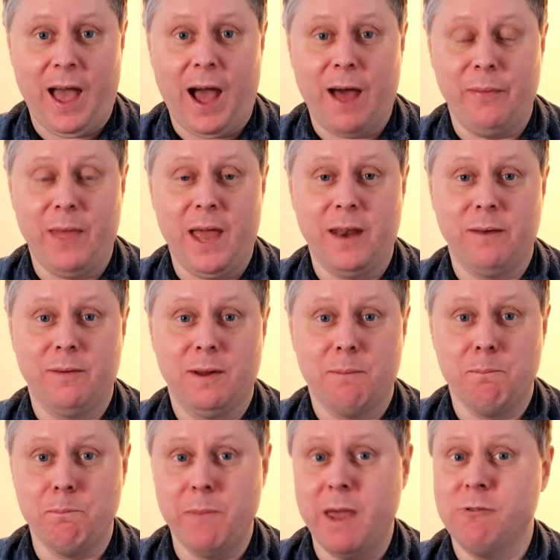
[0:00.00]
and then
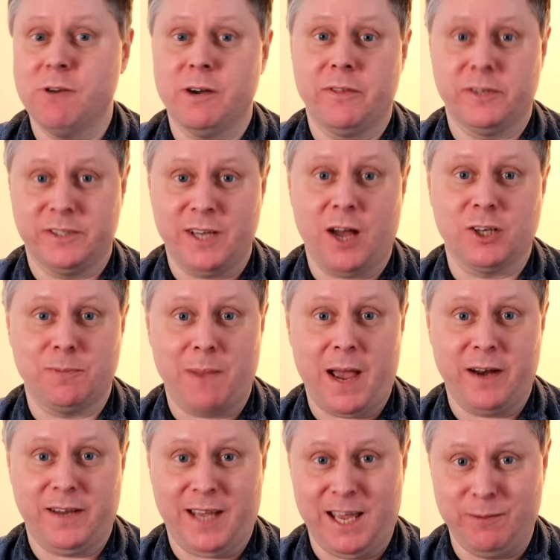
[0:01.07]
mirror the
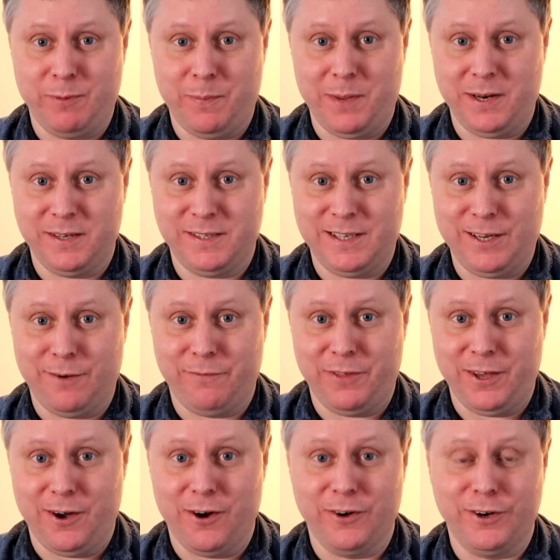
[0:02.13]
touchpad capability of
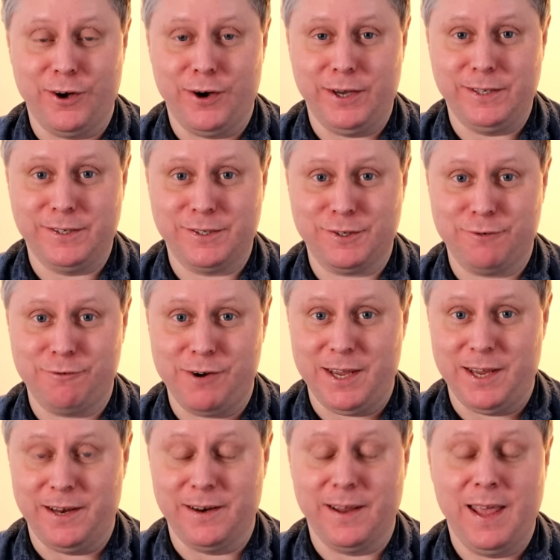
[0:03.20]
the R9
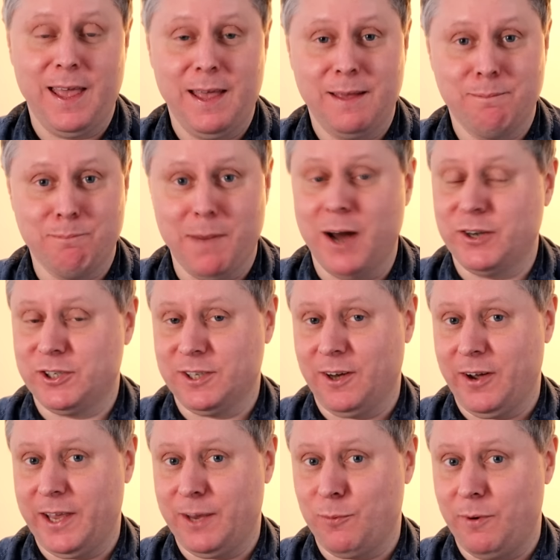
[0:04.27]
screen, much
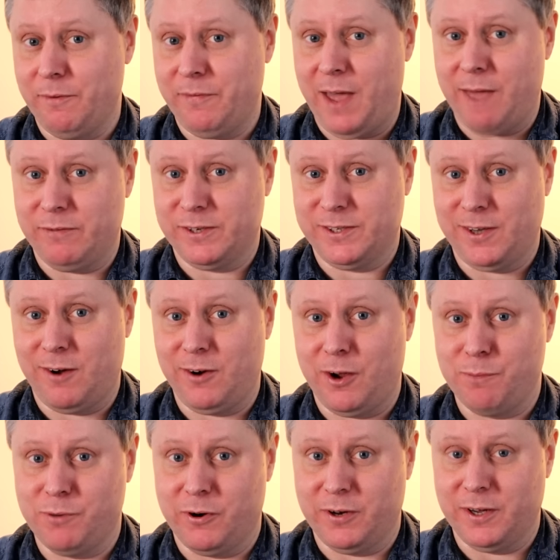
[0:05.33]
like with
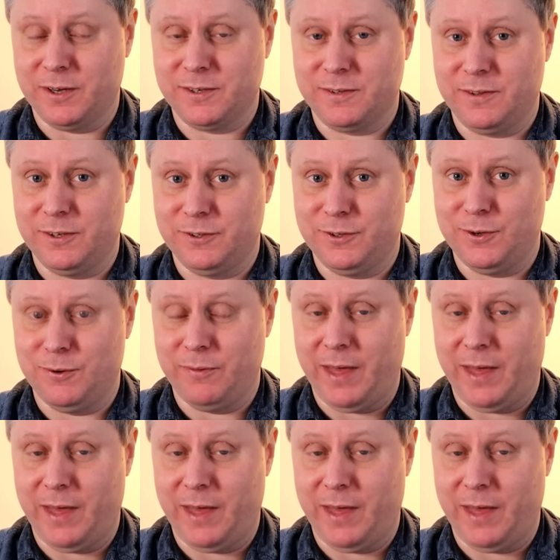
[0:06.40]
Eversolo products that do